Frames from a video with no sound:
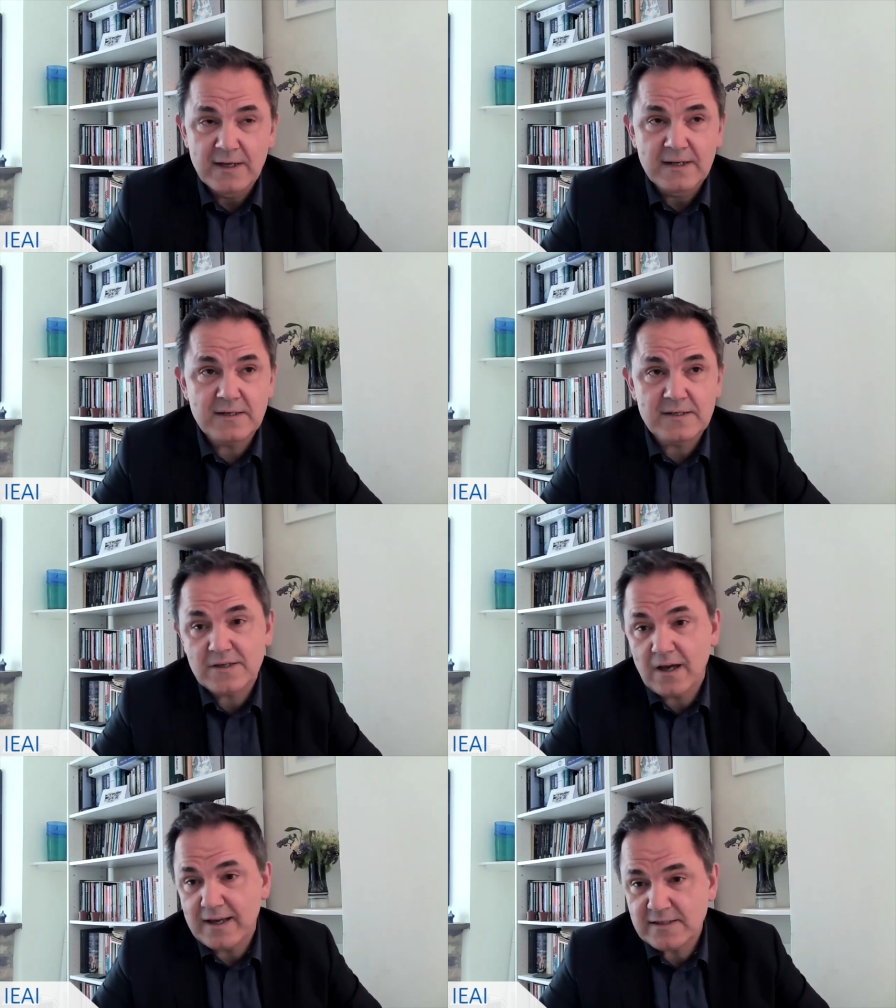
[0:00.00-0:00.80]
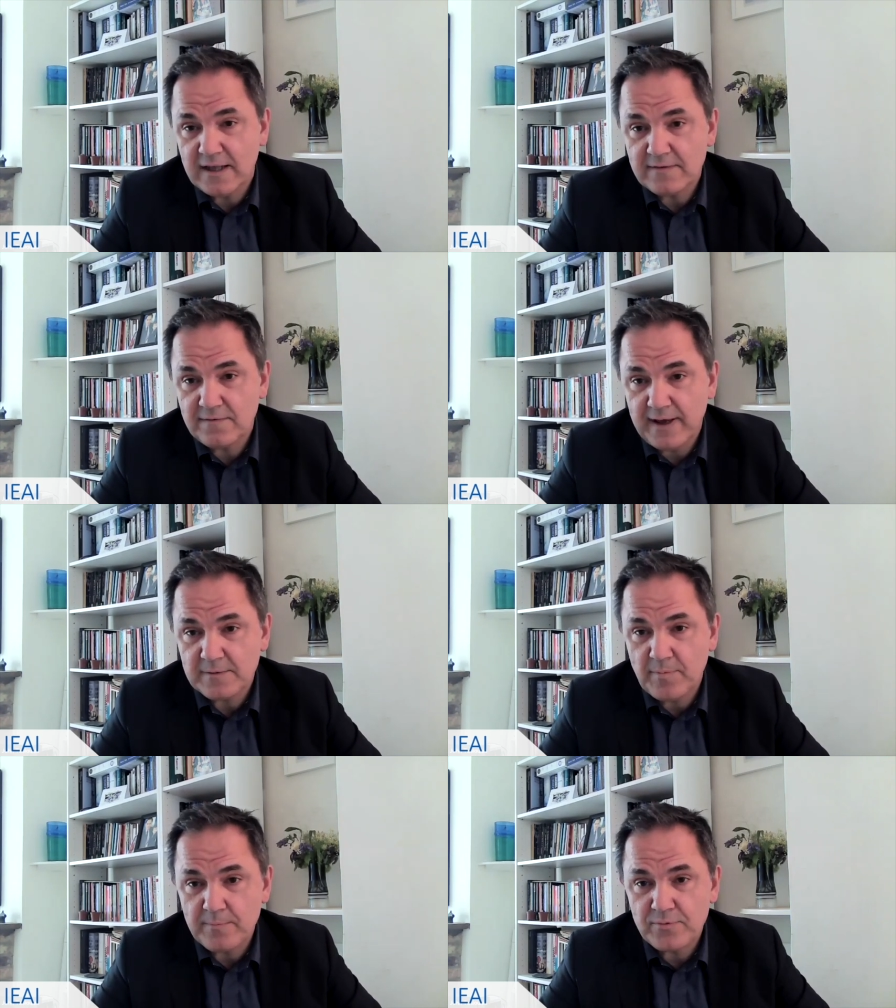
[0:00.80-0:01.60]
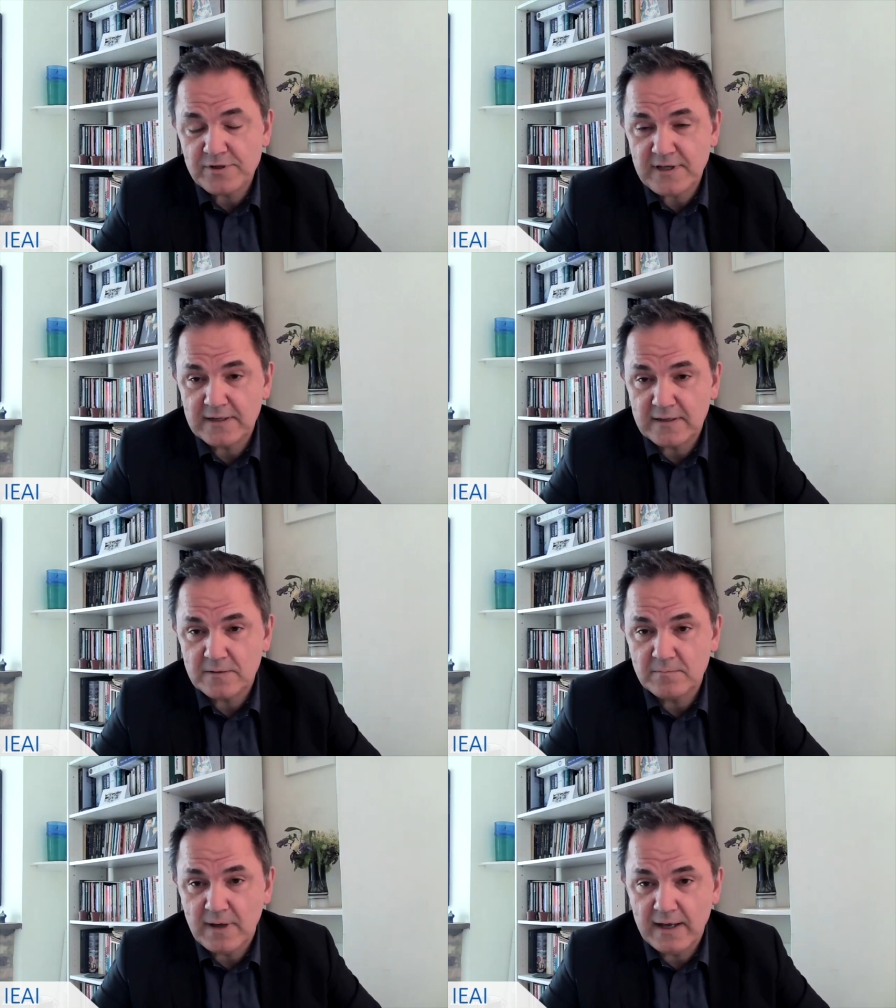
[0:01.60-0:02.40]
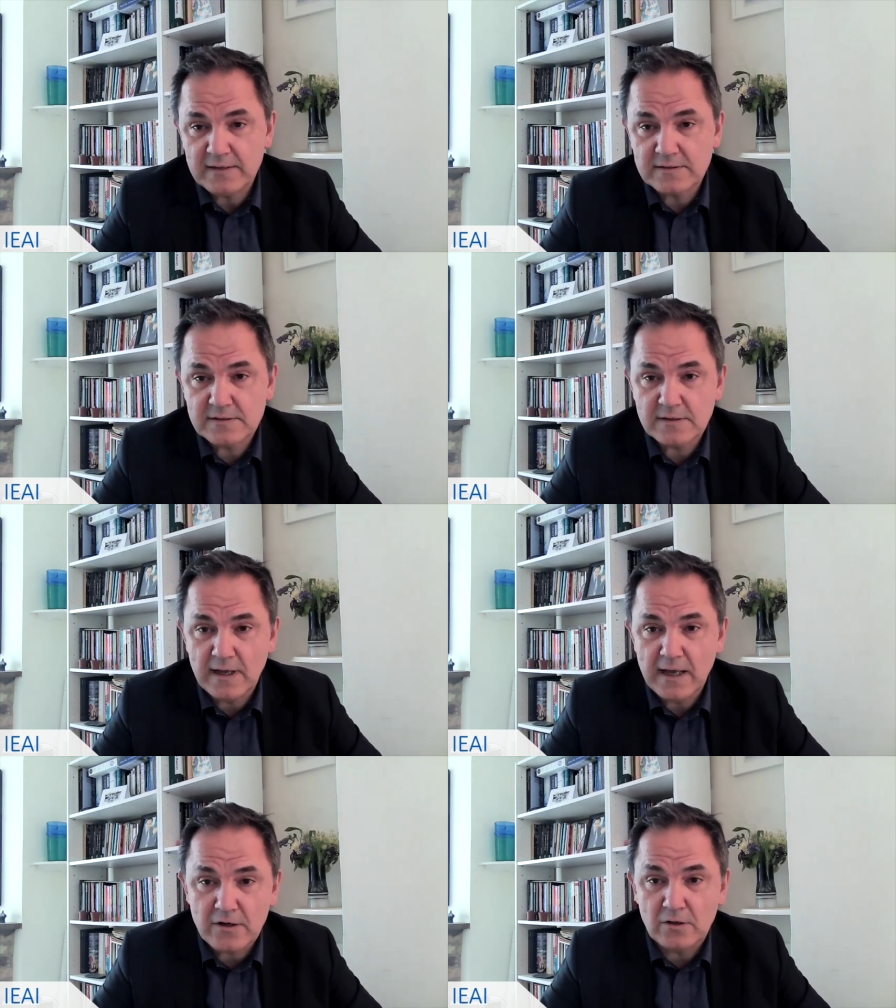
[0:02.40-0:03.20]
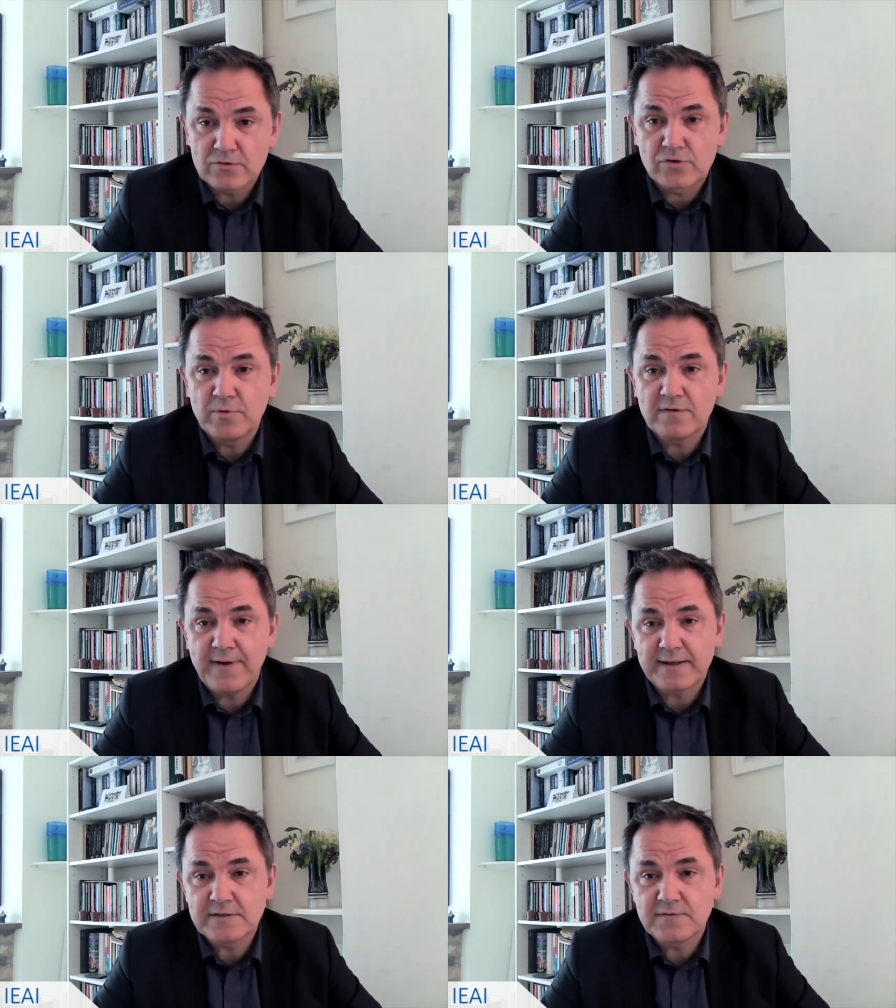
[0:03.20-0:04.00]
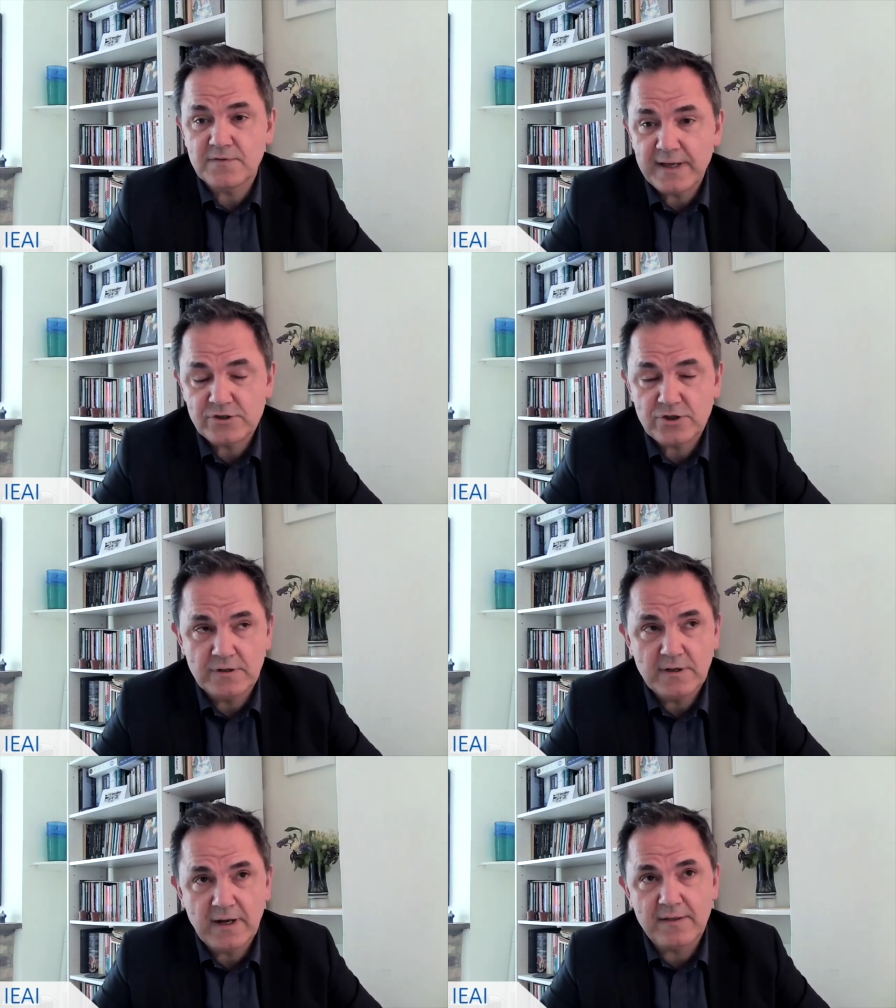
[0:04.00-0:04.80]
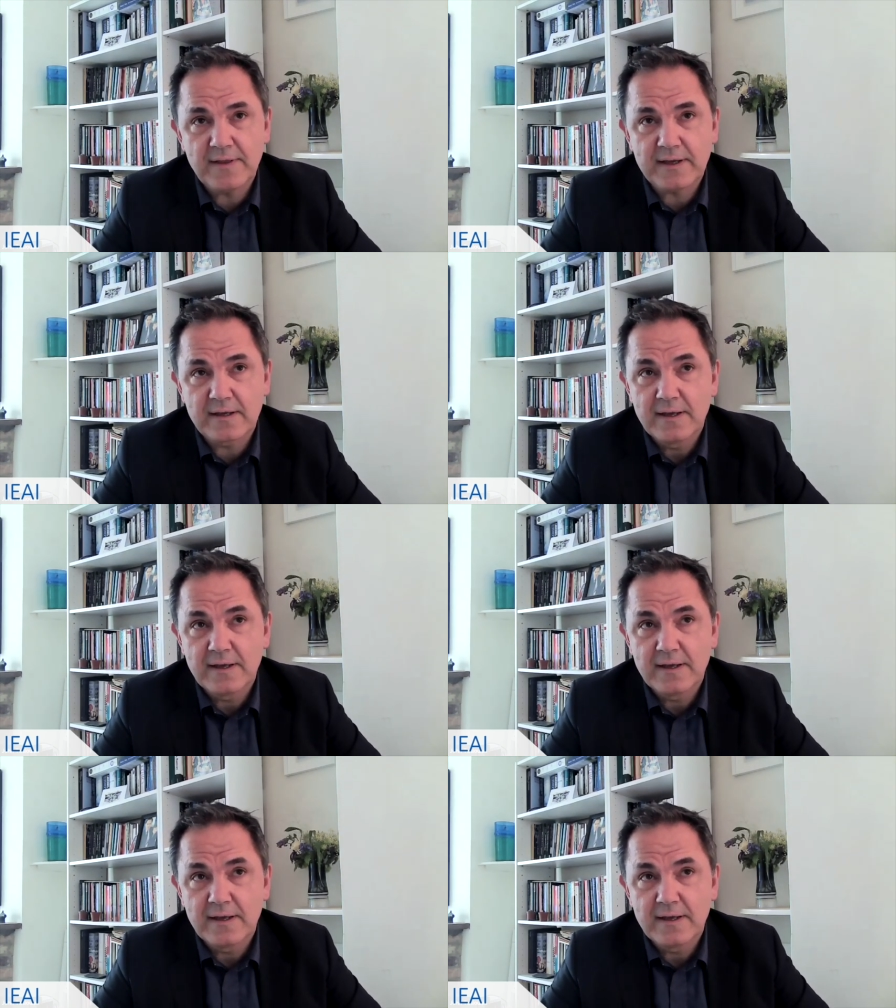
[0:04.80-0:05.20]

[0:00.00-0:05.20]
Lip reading: to disguise that fact by presenting them as unalterable facts of nature. And I think